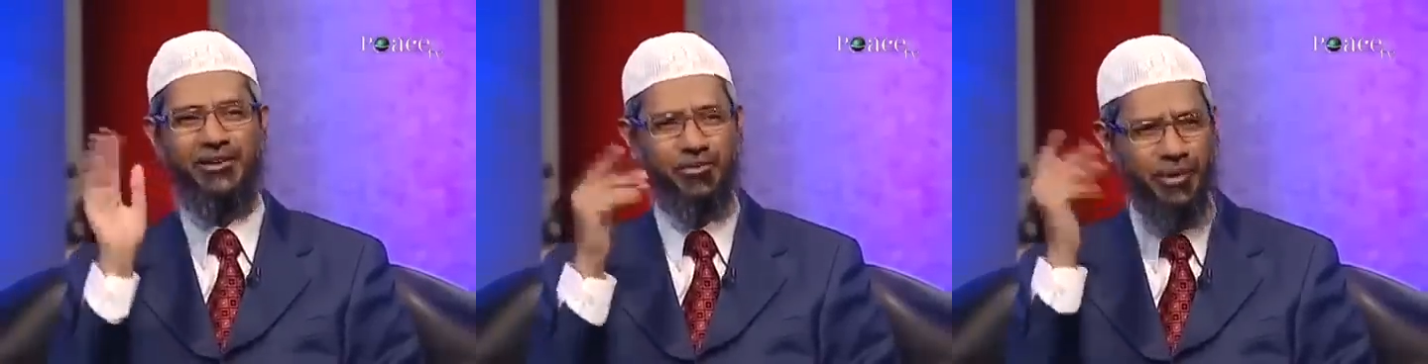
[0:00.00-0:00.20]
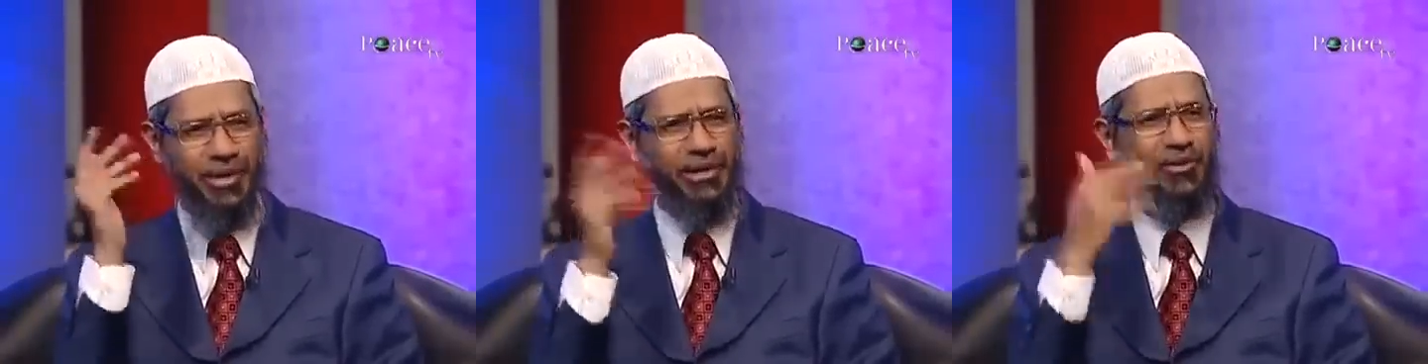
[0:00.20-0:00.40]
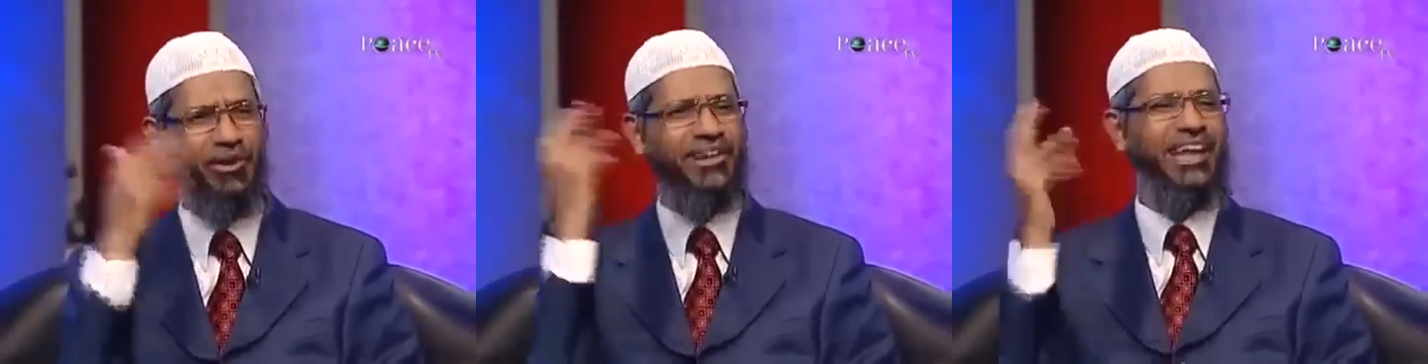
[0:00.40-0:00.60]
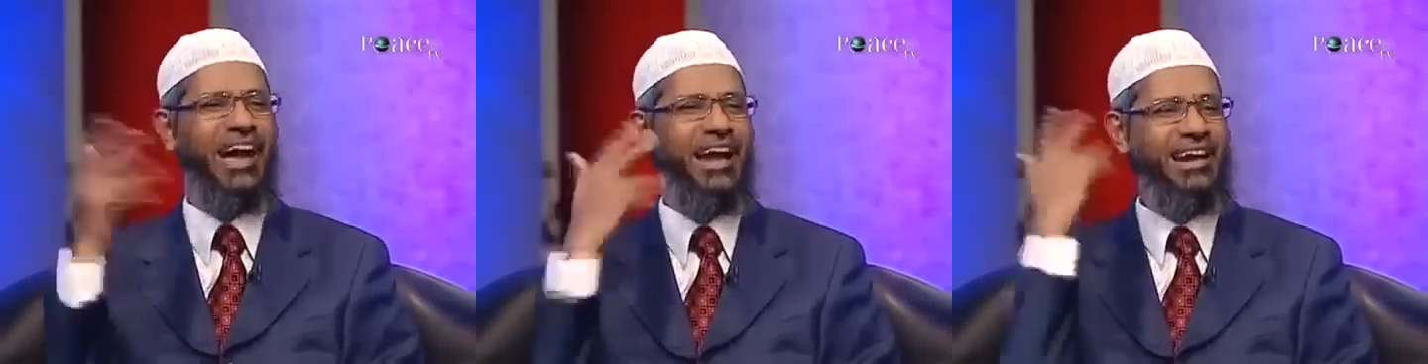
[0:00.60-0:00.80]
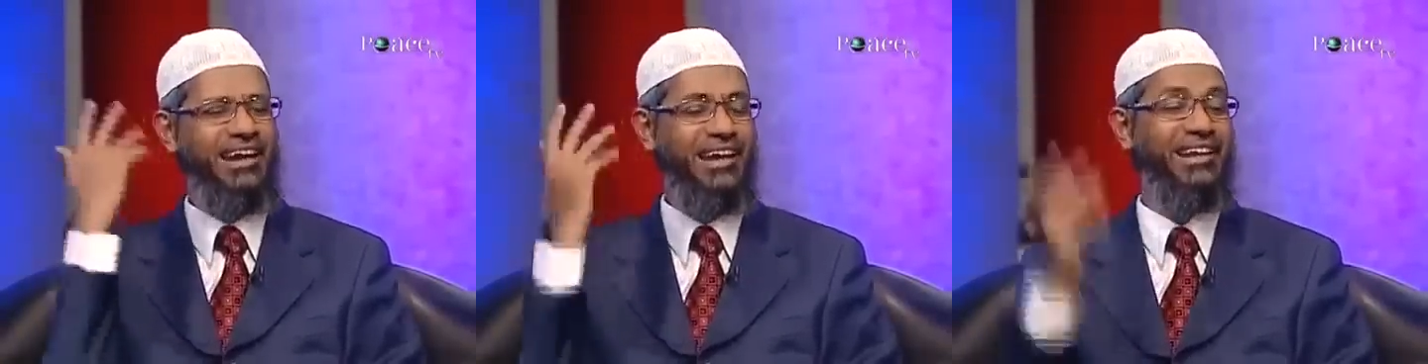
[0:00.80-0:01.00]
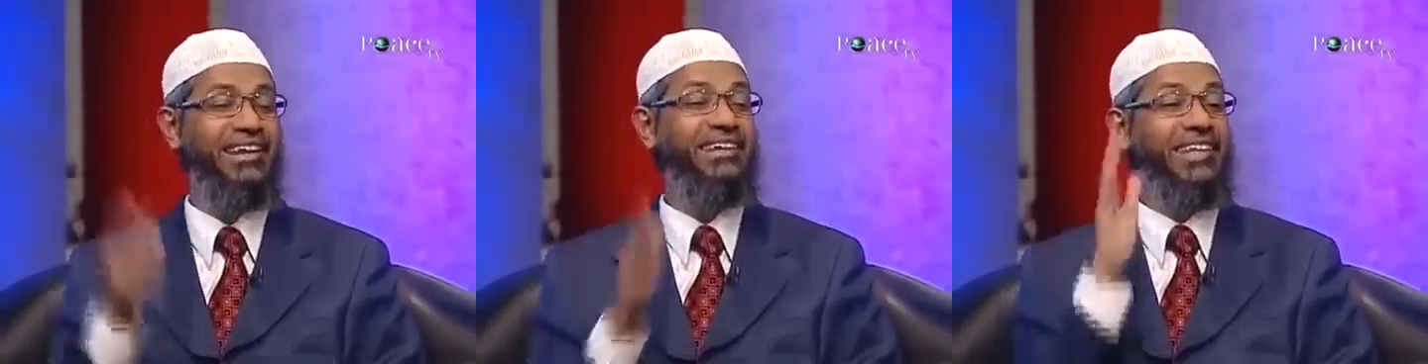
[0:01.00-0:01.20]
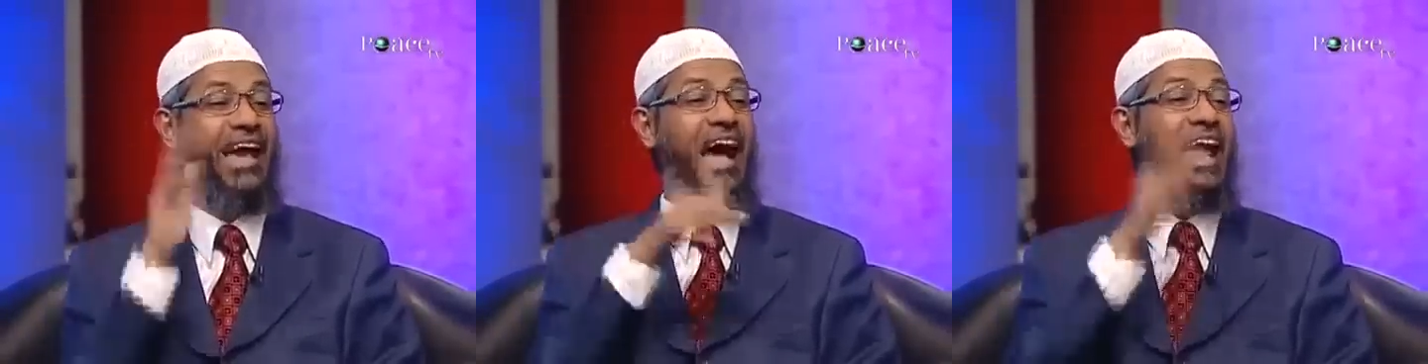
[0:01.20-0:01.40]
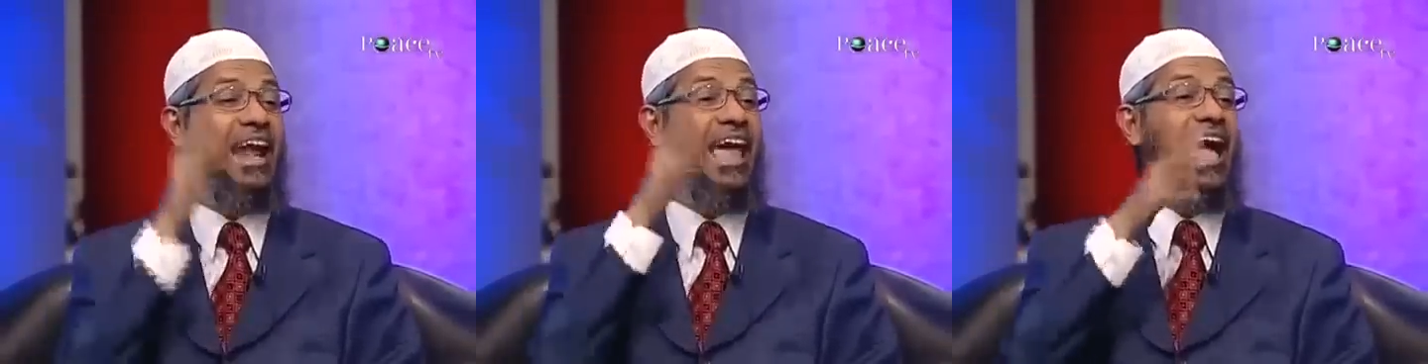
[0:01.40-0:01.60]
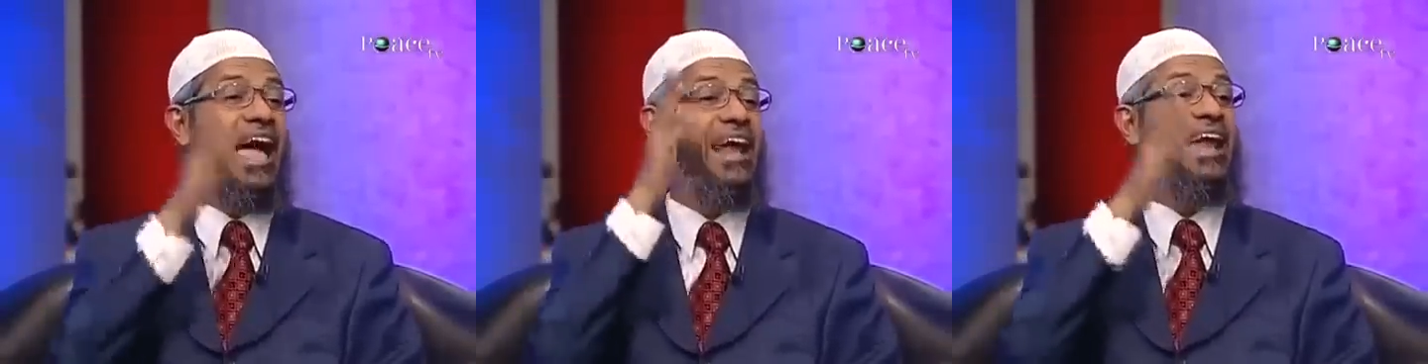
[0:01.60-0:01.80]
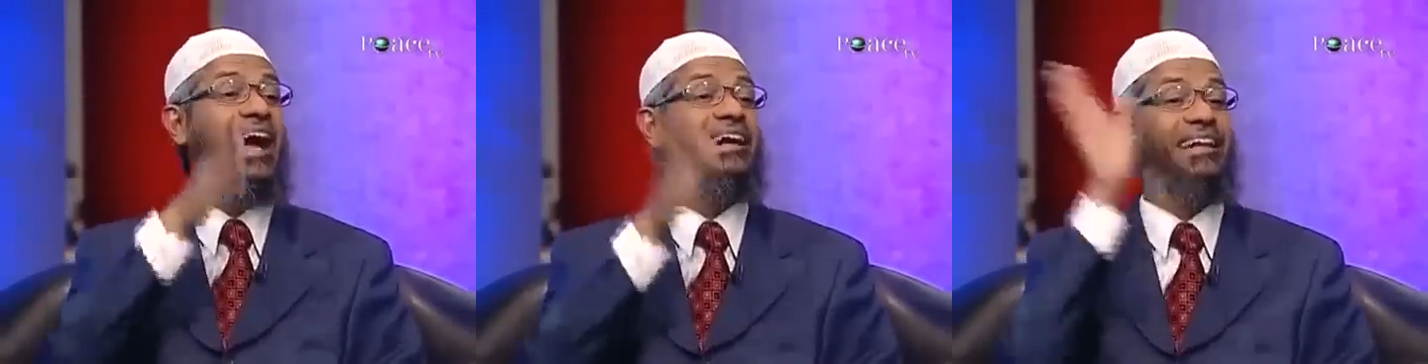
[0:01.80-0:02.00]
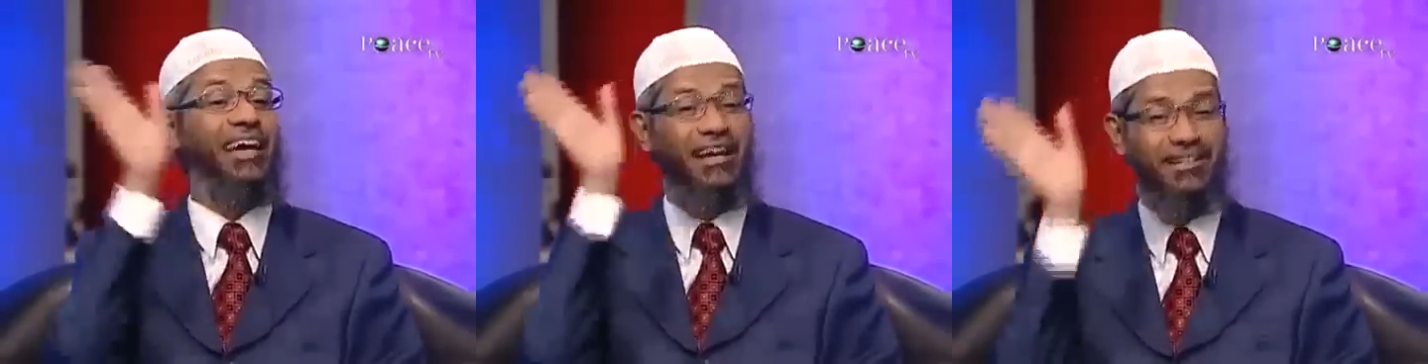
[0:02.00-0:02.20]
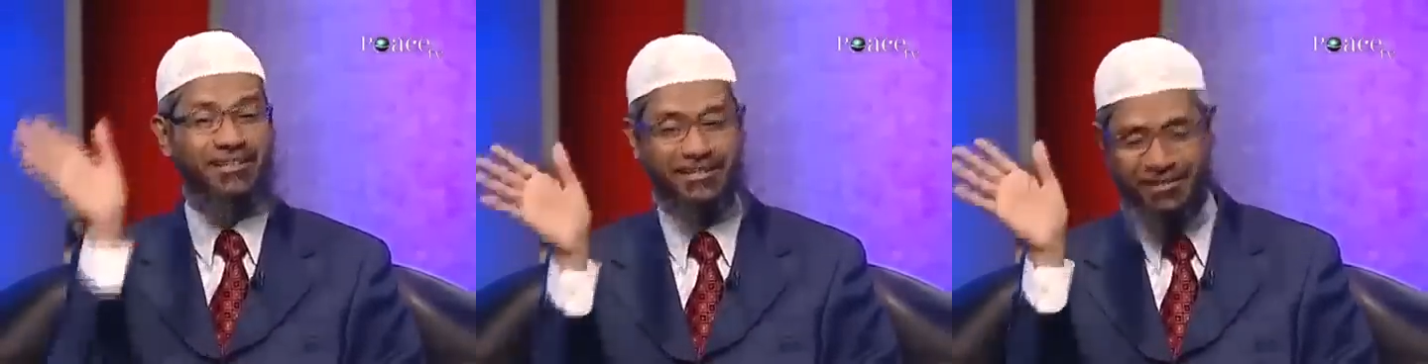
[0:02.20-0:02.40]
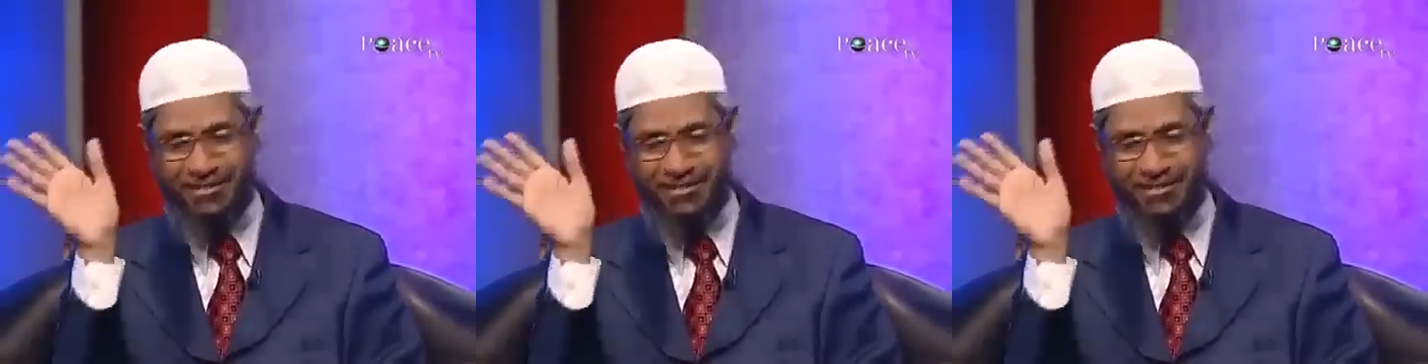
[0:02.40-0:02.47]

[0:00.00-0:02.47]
I wonder what is dal aate. It is dal and atta.